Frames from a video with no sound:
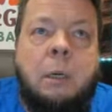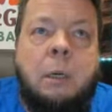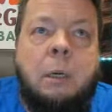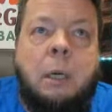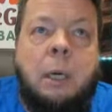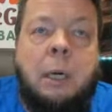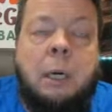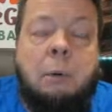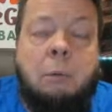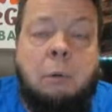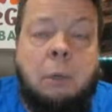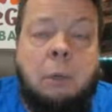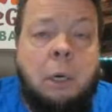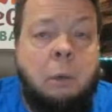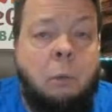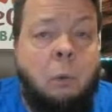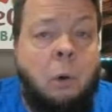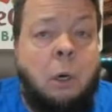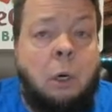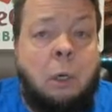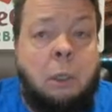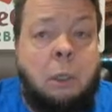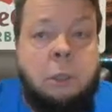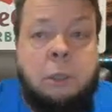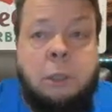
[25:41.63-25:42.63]
and it really
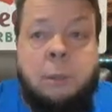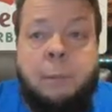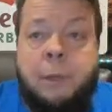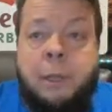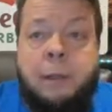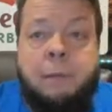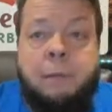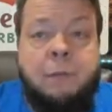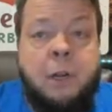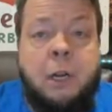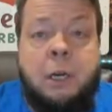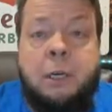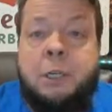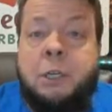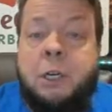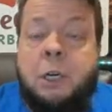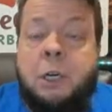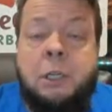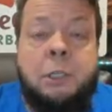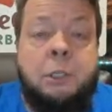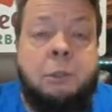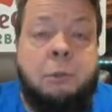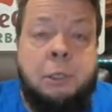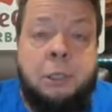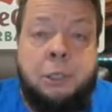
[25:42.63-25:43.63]
works. I mean, they've done
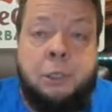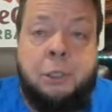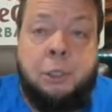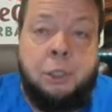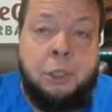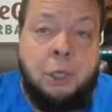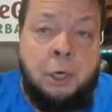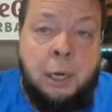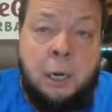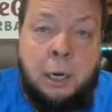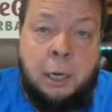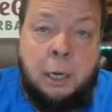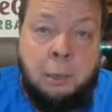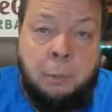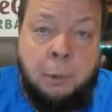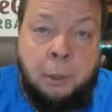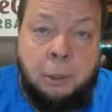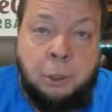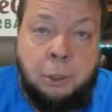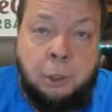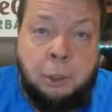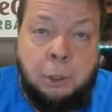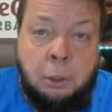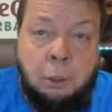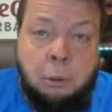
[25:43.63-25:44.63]
tons of research on
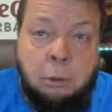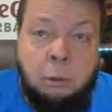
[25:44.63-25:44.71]
acupuncture.